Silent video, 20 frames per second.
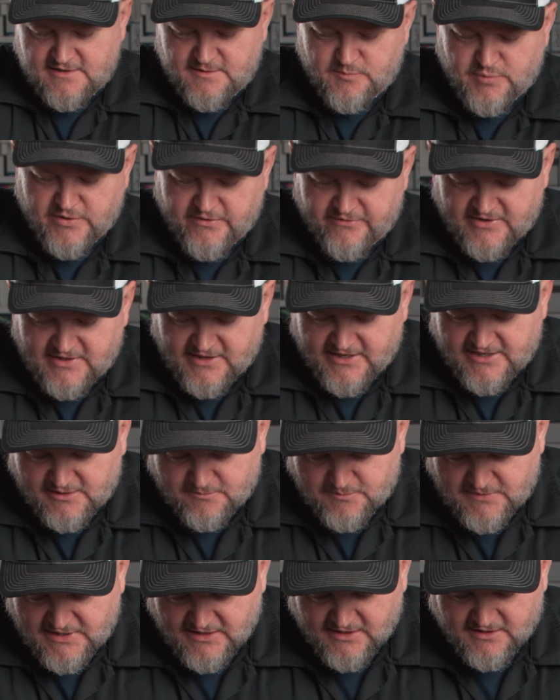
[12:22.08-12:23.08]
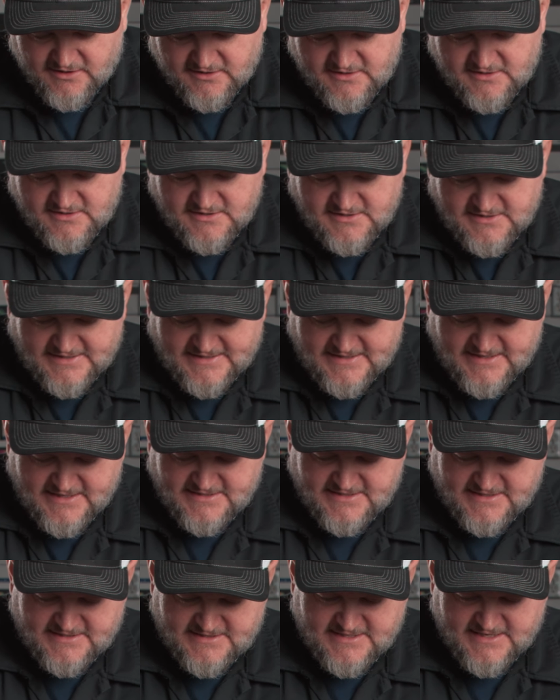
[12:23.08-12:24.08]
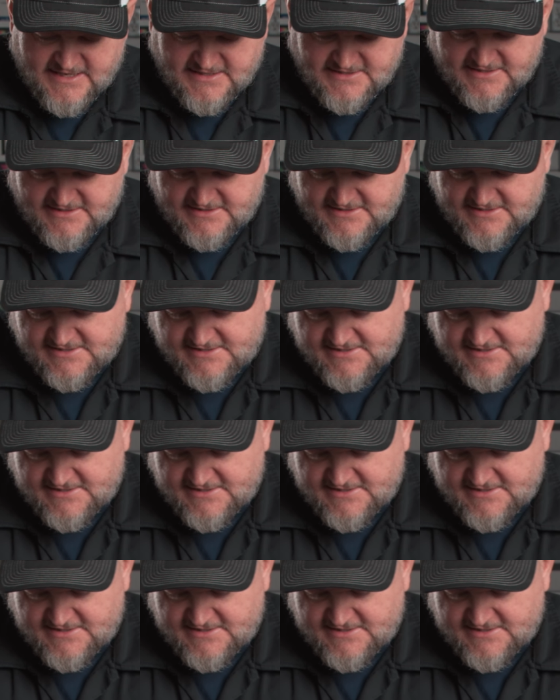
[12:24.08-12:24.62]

perfectly in the middle, because it doesn't,